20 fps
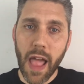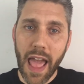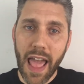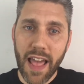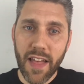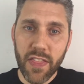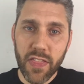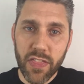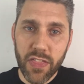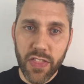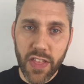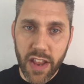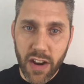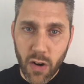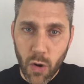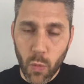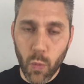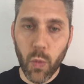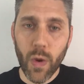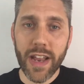and
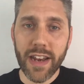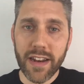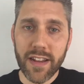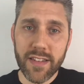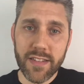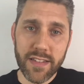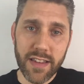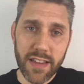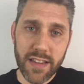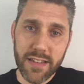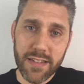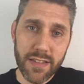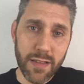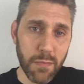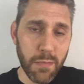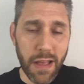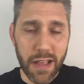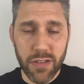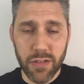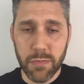their witnesses, the
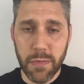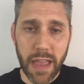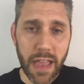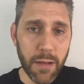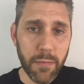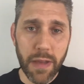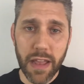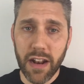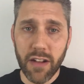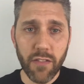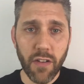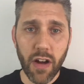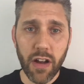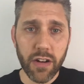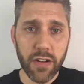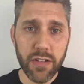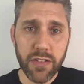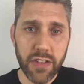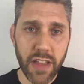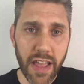best man, maid of
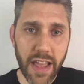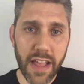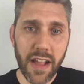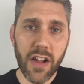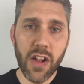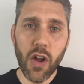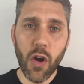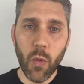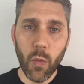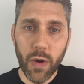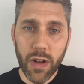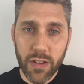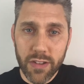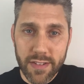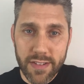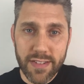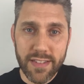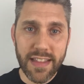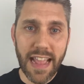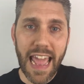honor, say, will
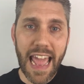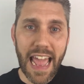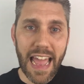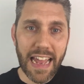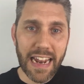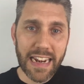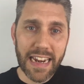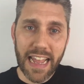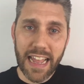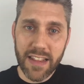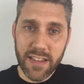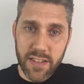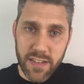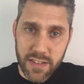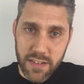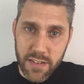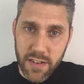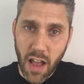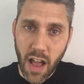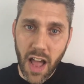stand and
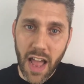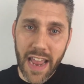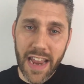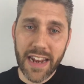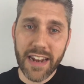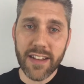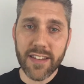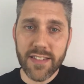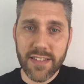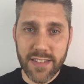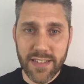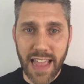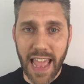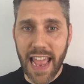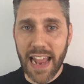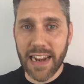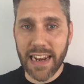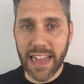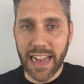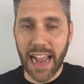sign
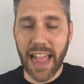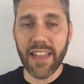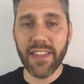standing.